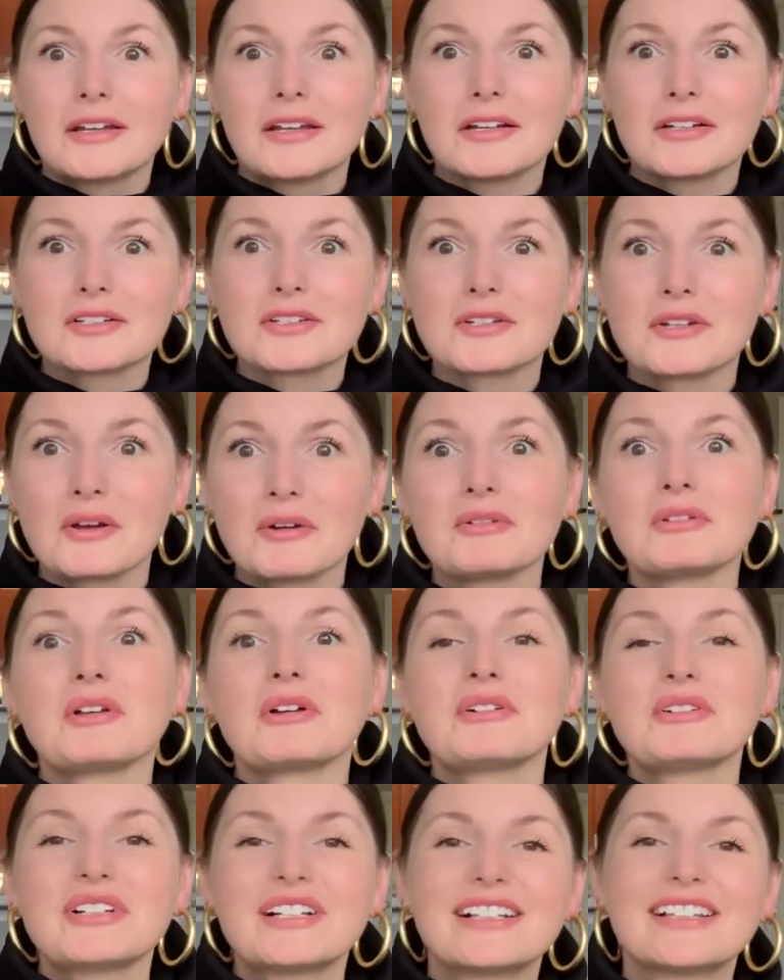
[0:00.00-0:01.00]
Here's
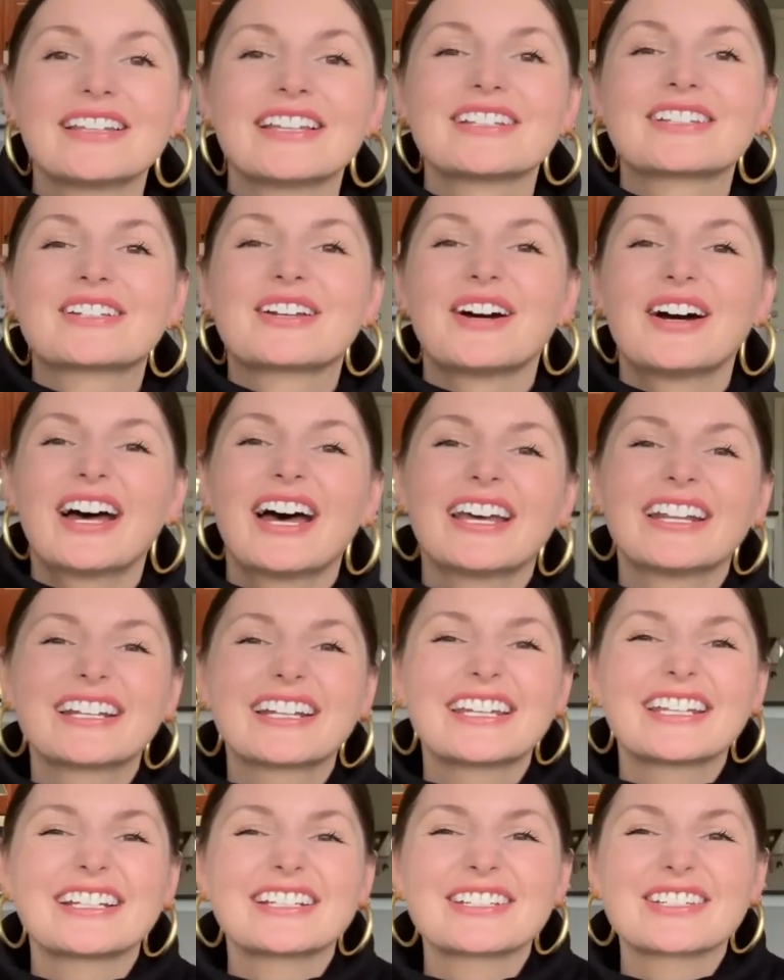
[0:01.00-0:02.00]
Nolo. Let's go ahead
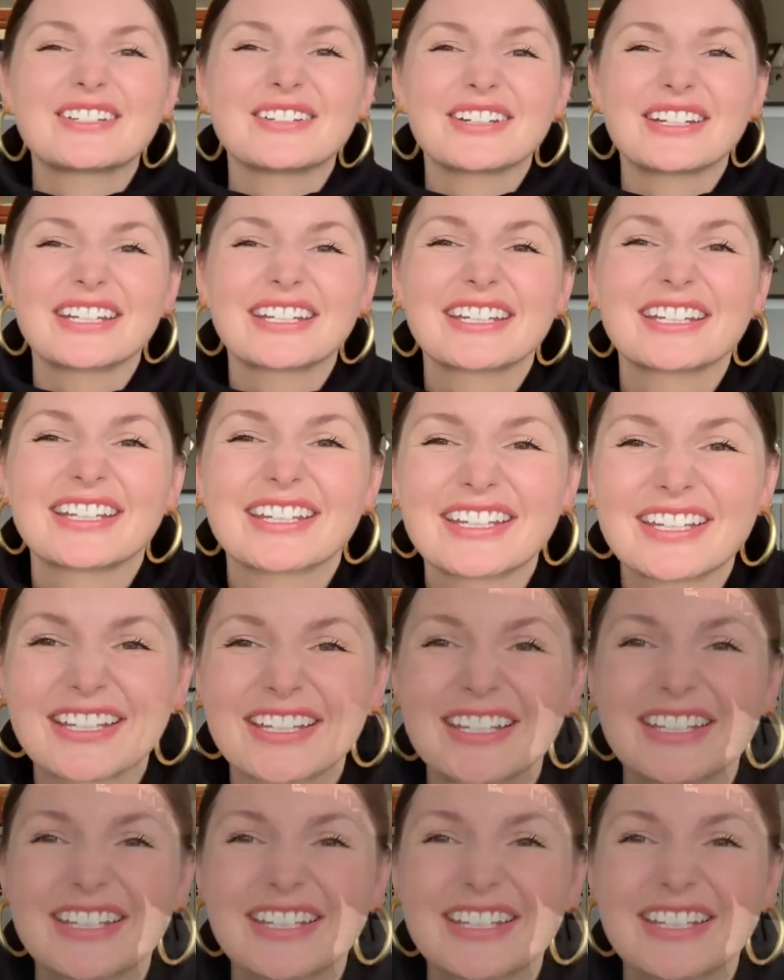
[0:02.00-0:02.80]
and get into it.